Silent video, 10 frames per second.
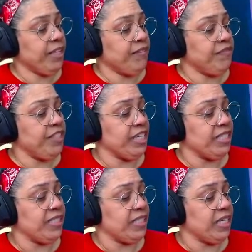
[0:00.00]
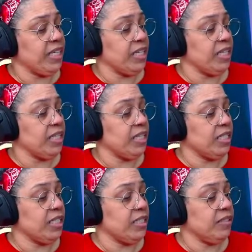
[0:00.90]
This
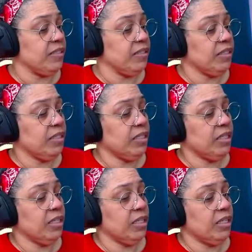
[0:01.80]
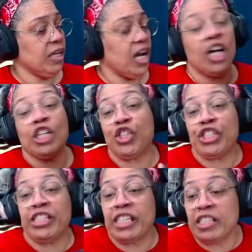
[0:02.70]
is
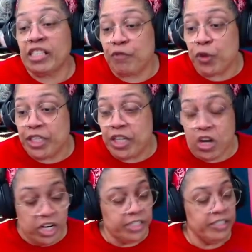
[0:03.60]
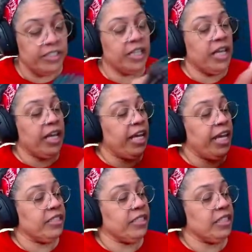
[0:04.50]
164 yards.
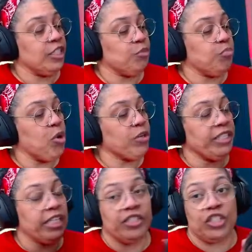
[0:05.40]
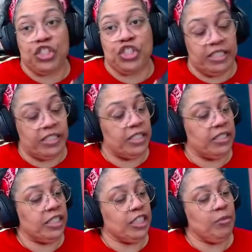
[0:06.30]
And since it's bulky, they suggest a
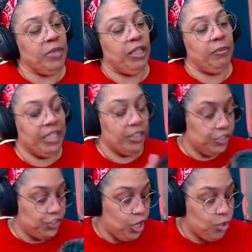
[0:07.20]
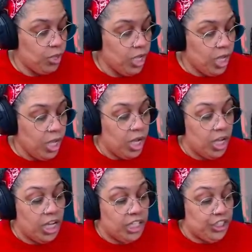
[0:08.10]
6 millimeter. So
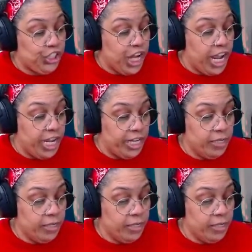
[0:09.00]
a J.